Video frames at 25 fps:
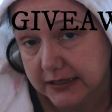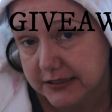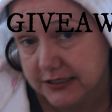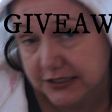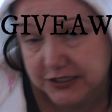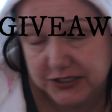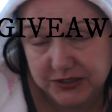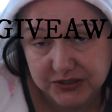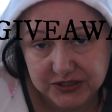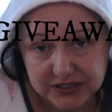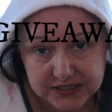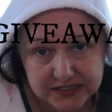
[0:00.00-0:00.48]

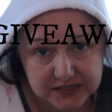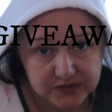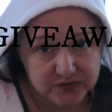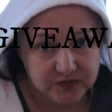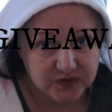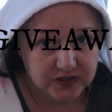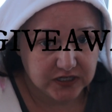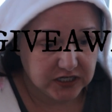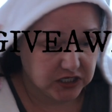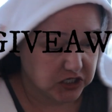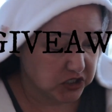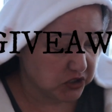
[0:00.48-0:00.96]
to do this
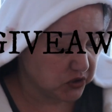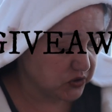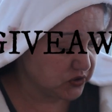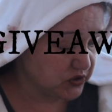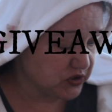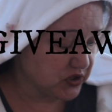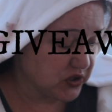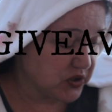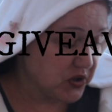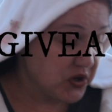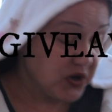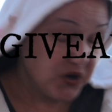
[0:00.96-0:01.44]
video,
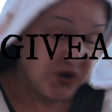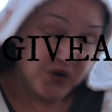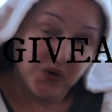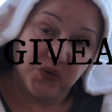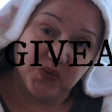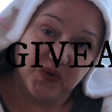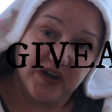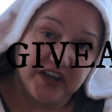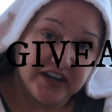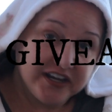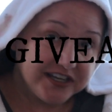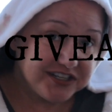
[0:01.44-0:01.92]
so
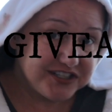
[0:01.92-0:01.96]
why